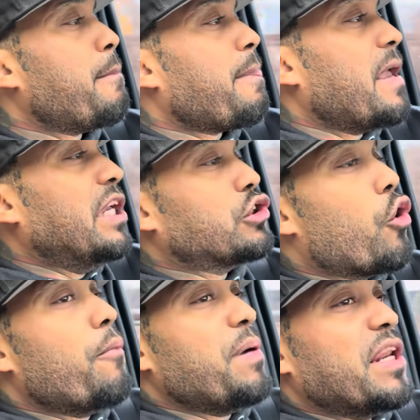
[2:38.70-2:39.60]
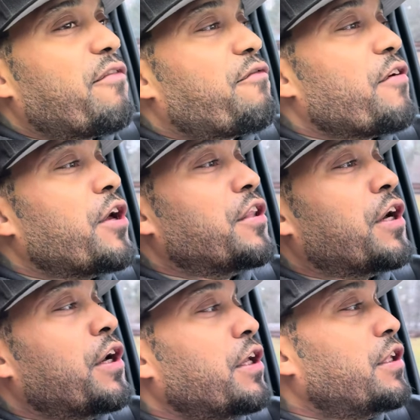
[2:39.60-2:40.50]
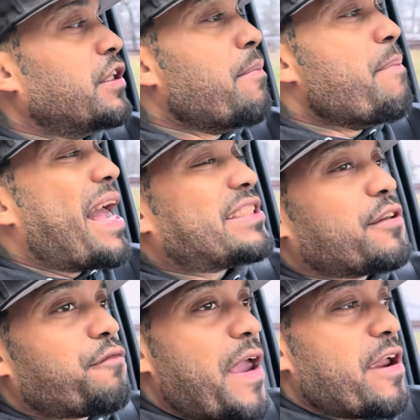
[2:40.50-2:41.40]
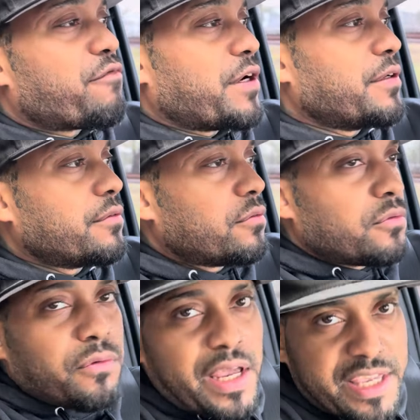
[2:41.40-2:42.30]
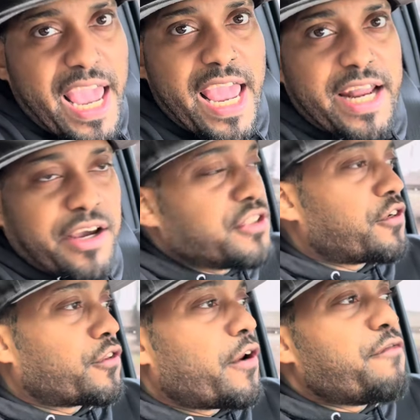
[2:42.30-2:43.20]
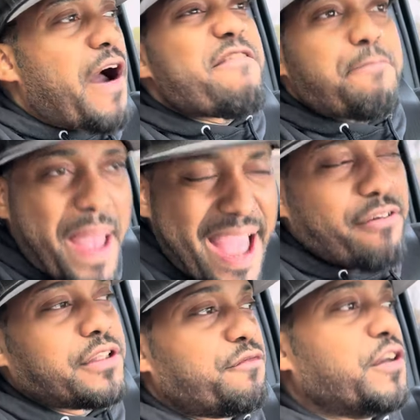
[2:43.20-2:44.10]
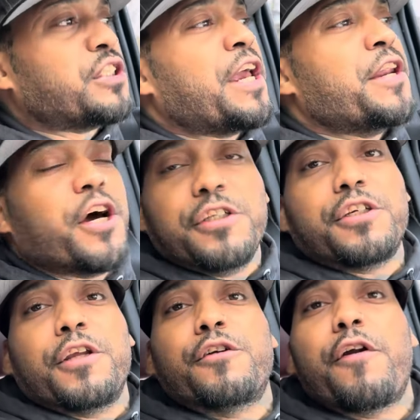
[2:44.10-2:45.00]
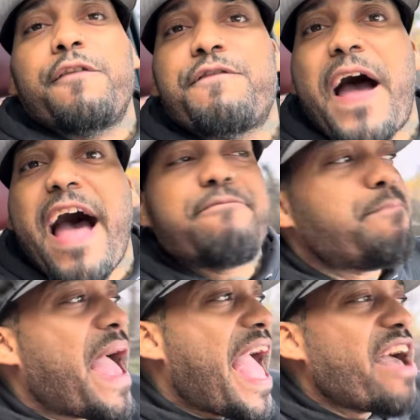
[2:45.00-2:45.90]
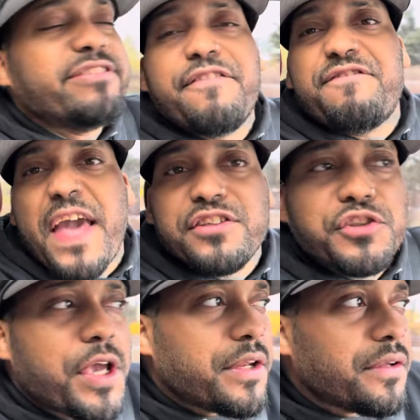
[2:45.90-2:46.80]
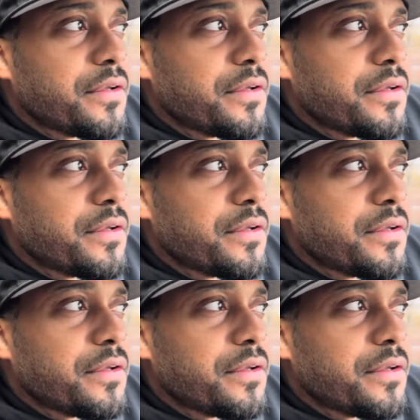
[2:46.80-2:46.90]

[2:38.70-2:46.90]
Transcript: he's going to be the massive favorite. Well, yeah, in the 135-pound division, in the 135-pound division.